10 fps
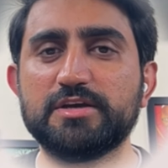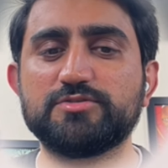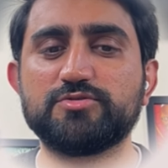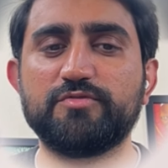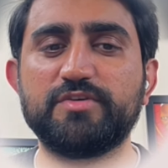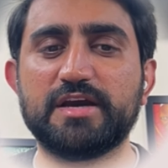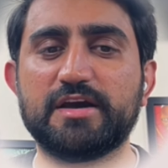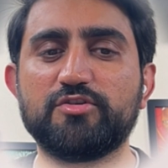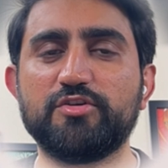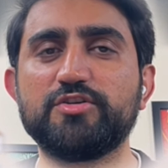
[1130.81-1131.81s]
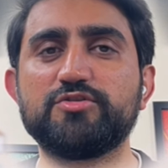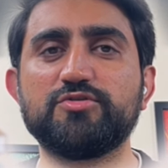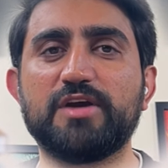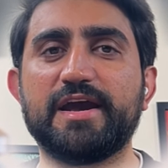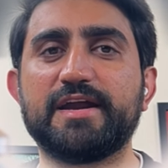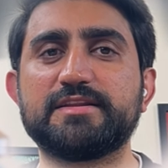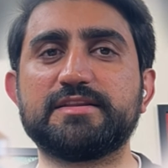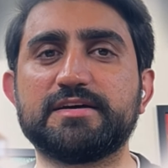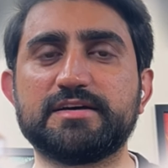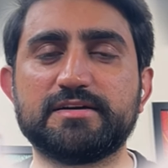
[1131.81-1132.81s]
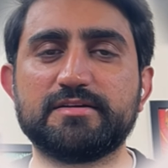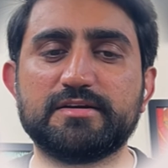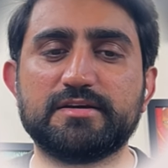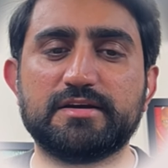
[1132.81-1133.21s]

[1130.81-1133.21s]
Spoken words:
So we are going to add the